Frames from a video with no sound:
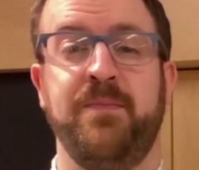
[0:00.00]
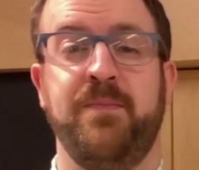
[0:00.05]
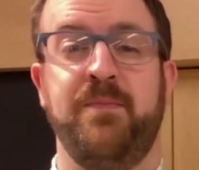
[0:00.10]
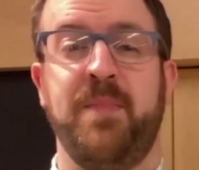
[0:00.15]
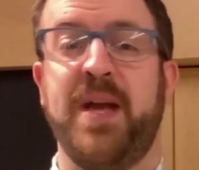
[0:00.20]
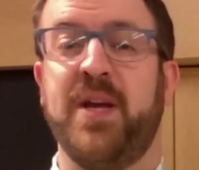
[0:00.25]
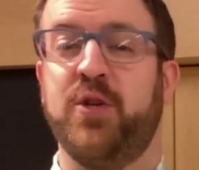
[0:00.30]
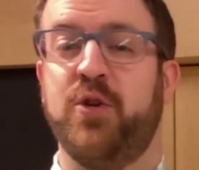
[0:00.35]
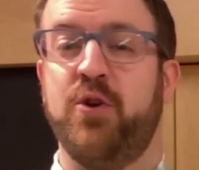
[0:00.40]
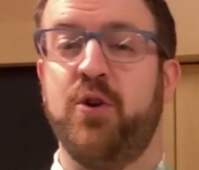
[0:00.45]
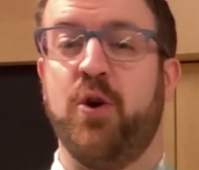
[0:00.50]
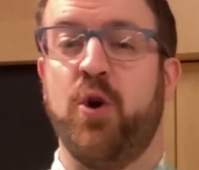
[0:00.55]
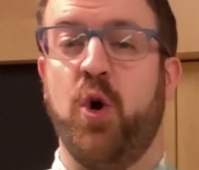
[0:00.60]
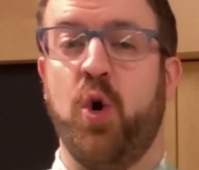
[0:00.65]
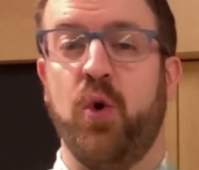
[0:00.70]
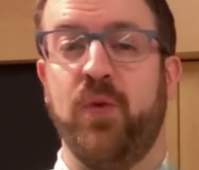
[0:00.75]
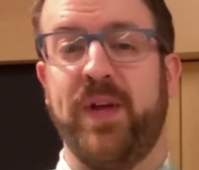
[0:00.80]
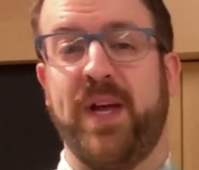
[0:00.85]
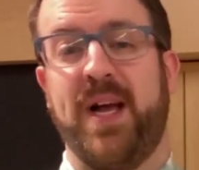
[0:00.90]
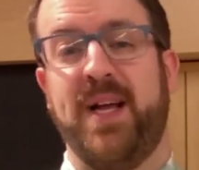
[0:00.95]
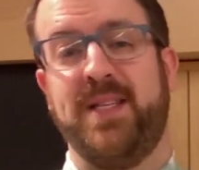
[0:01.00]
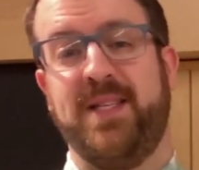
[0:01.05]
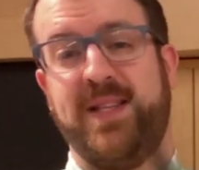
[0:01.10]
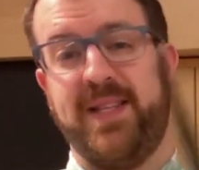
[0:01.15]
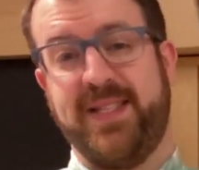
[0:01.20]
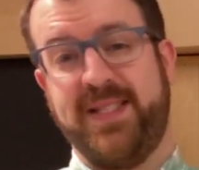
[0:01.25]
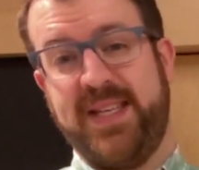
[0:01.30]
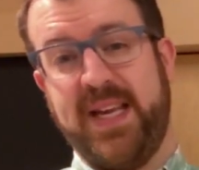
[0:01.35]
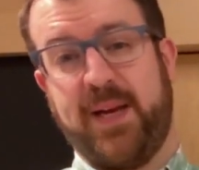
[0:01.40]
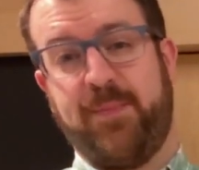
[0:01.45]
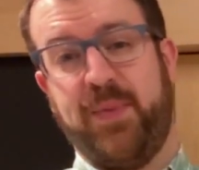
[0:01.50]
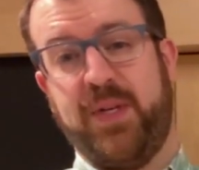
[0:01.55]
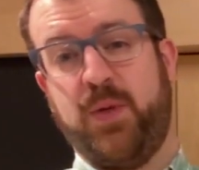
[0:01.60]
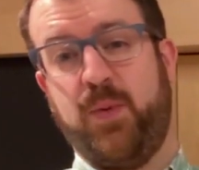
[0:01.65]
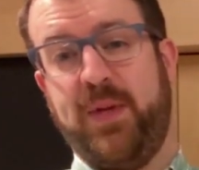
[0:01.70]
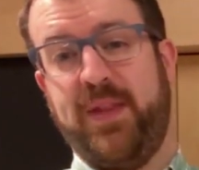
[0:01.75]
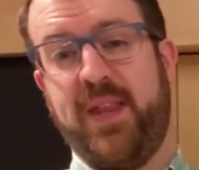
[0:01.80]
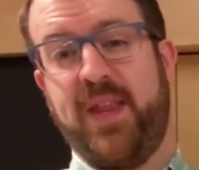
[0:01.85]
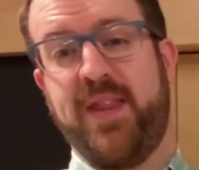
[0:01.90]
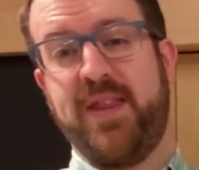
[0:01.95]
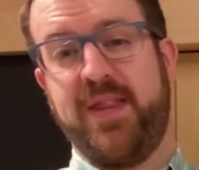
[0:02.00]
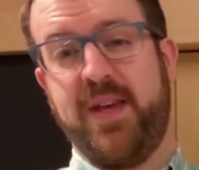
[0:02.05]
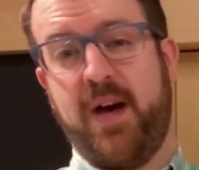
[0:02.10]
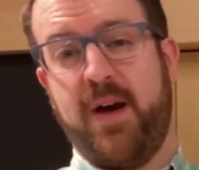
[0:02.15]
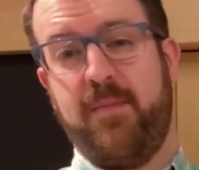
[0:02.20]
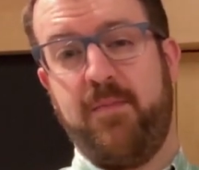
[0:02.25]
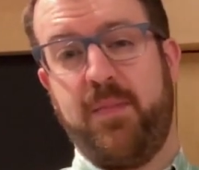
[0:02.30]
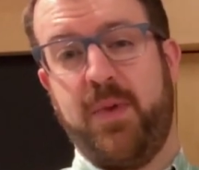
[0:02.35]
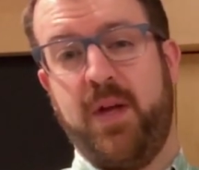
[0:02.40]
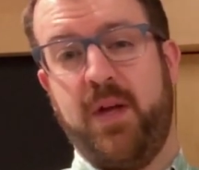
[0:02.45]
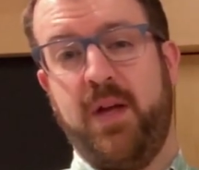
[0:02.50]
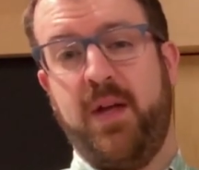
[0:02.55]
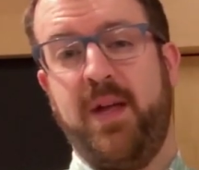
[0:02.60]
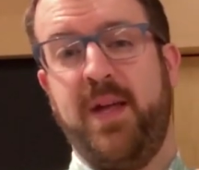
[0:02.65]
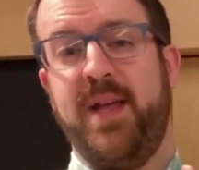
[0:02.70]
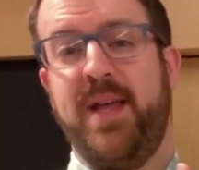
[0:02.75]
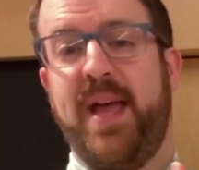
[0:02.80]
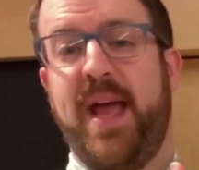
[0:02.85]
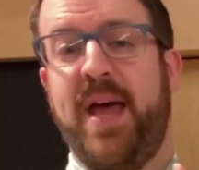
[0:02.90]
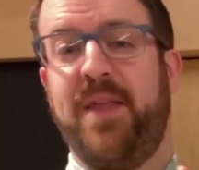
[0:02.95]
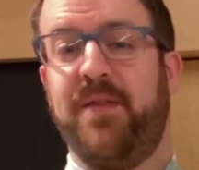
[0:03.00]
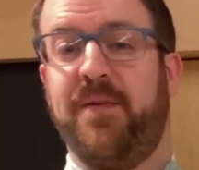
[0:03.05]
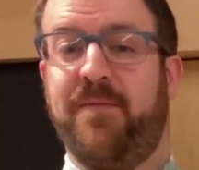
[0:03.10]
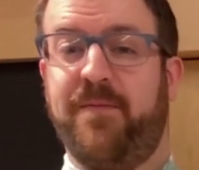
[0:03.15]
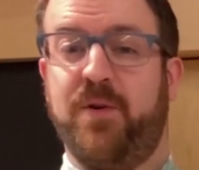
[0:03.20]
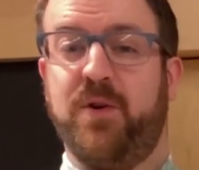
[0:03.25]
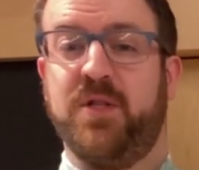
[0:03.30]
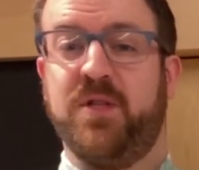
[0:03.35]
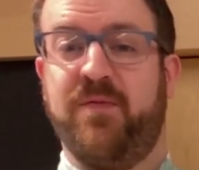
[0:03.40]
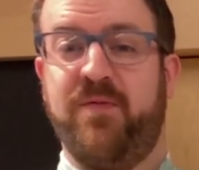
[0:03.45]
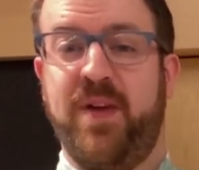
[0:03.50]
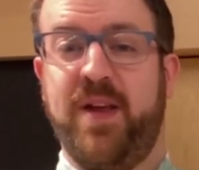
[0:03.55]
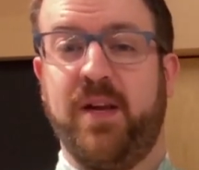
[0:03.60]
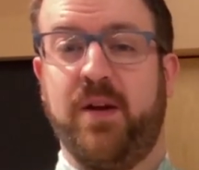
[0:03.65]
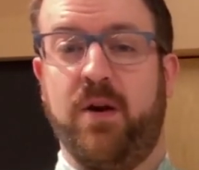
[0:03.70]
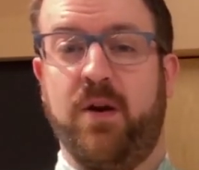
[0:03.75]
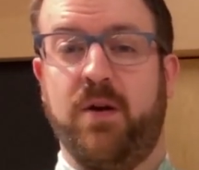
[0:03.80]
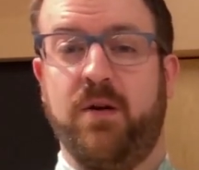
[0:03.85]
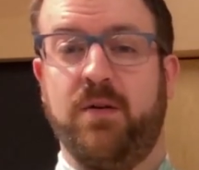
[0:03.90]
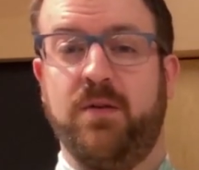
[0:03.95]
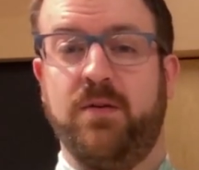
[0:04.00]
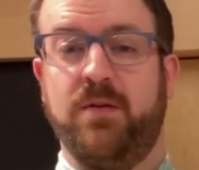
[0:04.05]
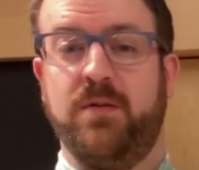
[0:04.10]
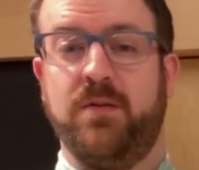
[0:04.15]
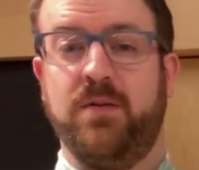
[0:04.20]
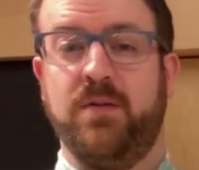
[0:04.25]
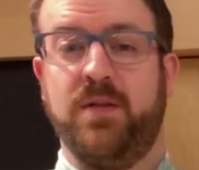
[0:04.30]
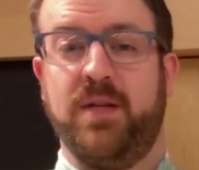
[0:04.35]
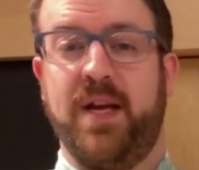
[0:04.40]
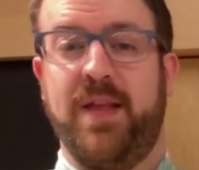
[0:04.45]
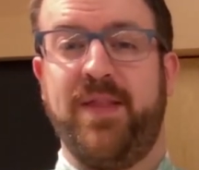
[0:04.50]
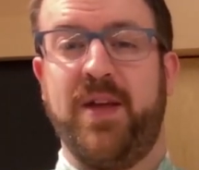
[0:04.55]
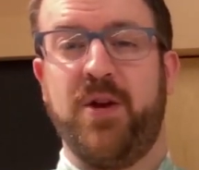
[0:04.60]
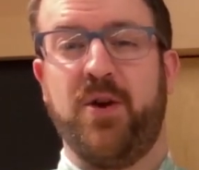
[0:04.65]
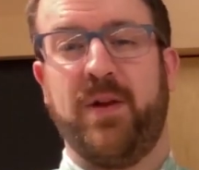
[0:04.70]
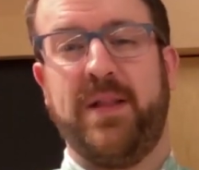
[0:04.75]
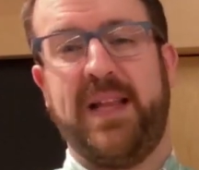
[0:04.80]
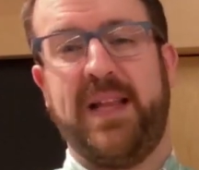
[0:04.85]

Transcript: Make sure you're holding onto the stick between the thumb and the first finger, and that you're